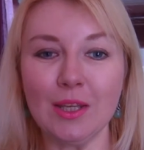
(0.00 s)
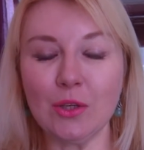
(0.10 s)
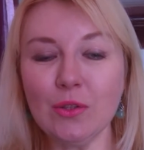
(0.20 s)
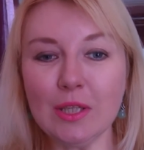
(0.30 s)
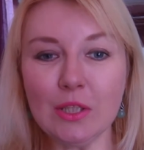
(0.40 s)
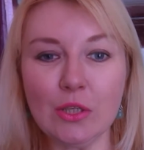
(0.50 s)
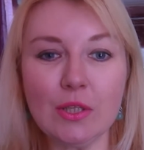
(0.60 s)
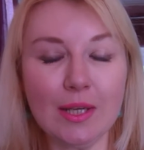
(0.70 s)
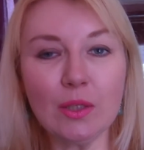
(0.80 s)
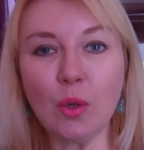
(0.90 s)
You need to
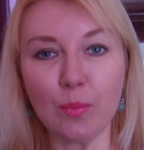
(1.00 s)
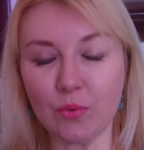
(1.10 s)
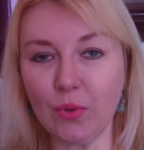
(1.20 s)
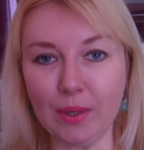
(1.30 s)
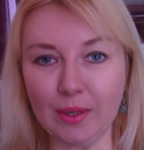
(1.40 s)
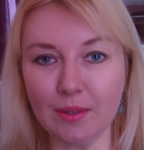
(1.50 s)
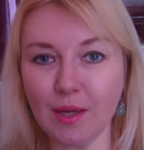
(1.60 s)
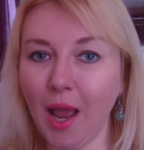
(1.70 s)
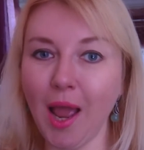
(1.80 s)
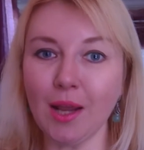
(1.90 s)
tell your
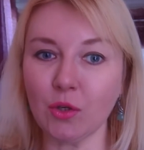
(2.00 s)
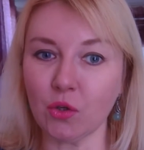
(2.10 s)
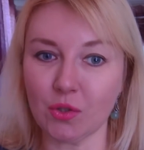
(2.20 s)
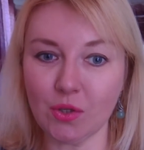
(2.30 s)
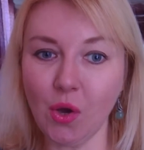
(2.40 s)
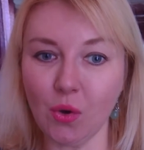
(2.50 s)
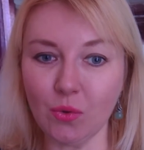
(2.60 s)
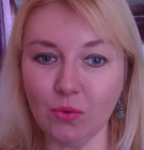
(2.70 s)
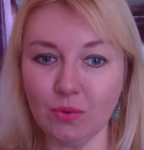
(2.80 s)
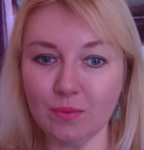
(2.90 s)
brain and your
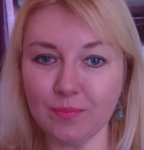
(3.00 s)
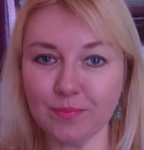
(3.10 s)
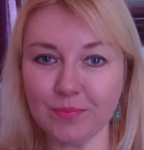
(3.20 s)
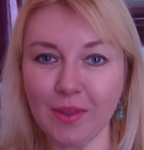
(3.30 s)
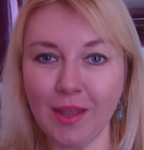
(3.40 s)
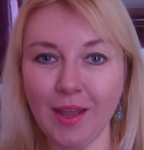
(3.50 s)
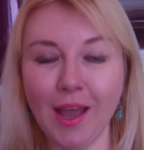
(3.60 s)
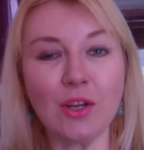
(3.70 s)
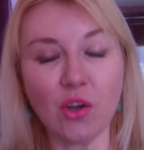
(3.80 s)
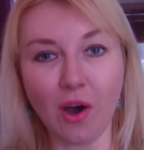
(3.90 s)
soul
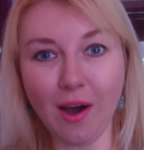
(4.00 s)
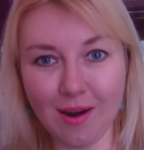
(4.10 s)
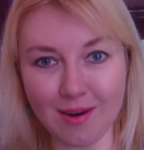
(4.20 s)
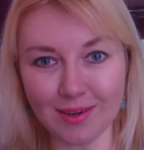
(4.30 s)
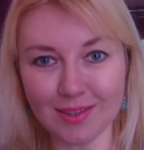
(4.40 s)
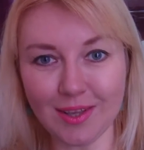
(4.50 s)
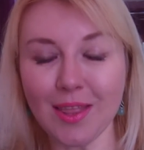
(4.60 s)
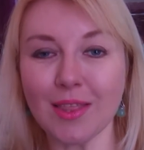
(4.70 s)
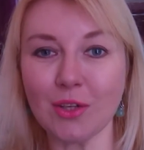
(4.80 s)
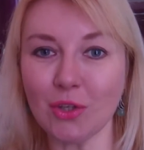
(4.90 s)
and your heart
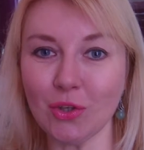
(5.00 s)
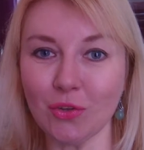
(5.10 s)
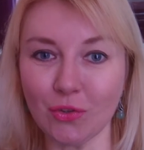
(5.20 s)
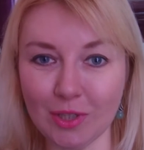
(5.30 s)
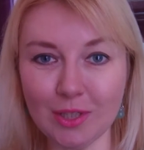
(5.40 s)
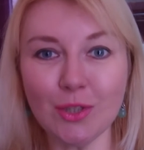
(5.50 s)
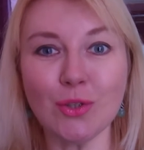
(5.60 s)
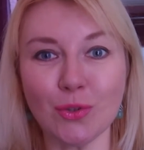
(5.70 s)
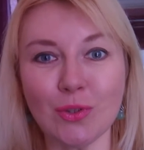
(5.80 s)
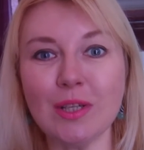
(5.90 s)
that you really
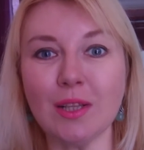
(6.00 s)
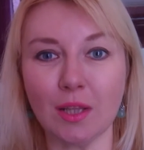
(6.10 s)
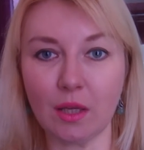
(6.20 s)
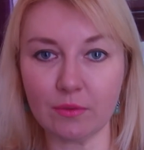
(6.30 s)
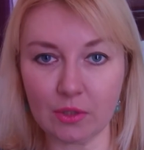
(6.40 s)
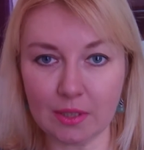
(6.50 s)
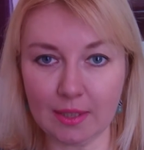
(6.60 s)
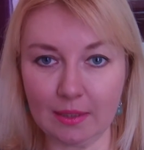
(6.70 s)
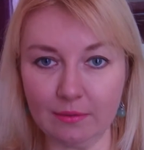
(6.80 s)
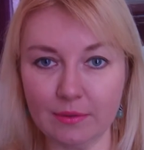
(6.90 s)
truly love
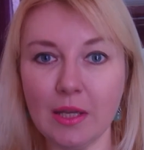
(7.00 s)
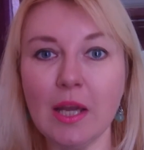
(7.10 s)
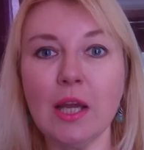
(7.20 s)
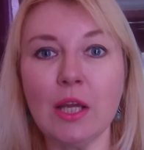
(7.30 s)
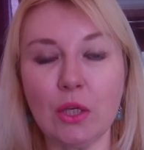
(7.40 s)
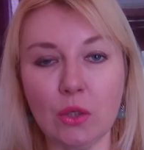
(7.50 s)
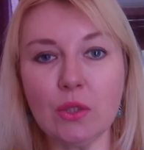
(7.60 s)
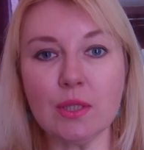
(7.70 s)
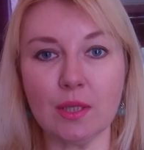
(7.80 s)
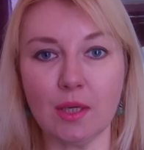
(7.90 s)
yourself. You
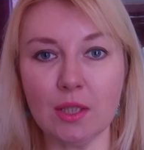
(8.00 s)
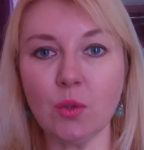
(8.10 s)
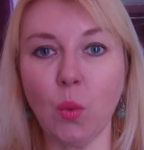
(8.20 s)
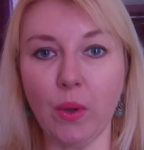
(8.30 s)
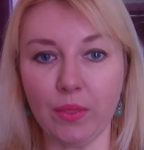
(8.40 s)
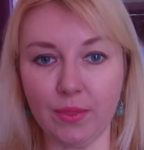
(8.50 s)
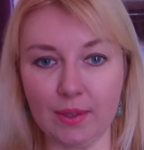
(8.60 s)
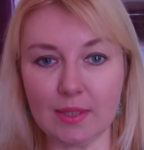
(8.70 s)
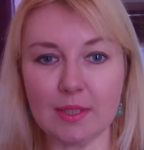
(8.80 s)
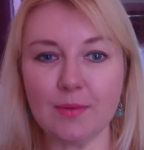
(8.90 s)
start with
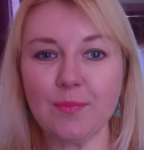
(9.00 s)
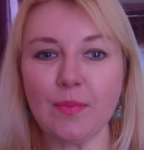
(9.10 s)
this.